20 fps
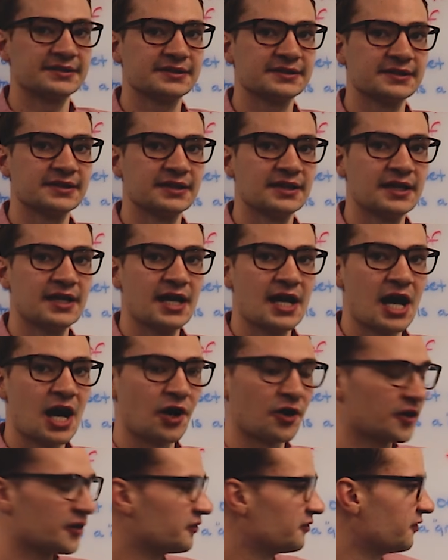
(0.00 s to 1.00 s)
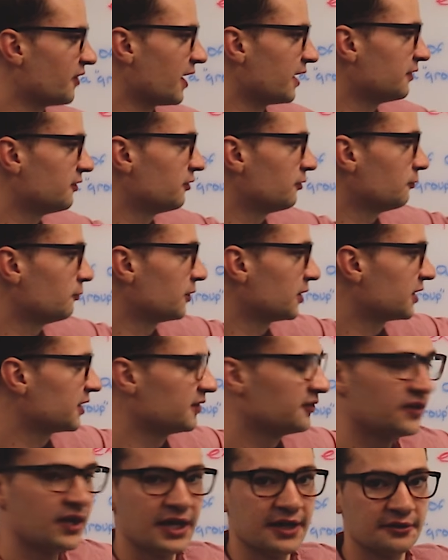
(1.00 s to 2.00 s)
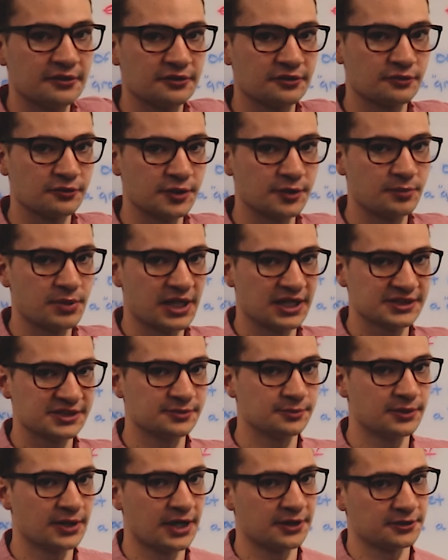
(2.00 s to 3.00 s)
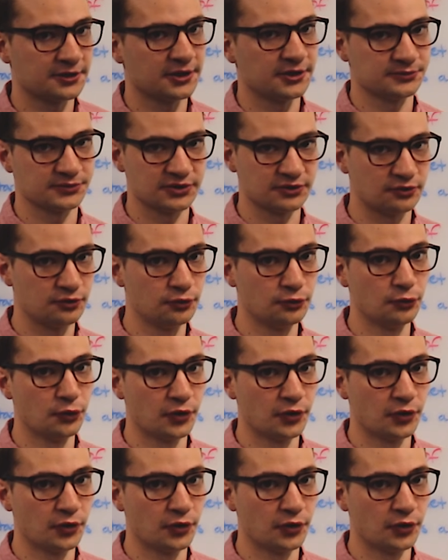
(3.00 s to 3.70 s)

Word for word: case, our event would contain three possible outcomes,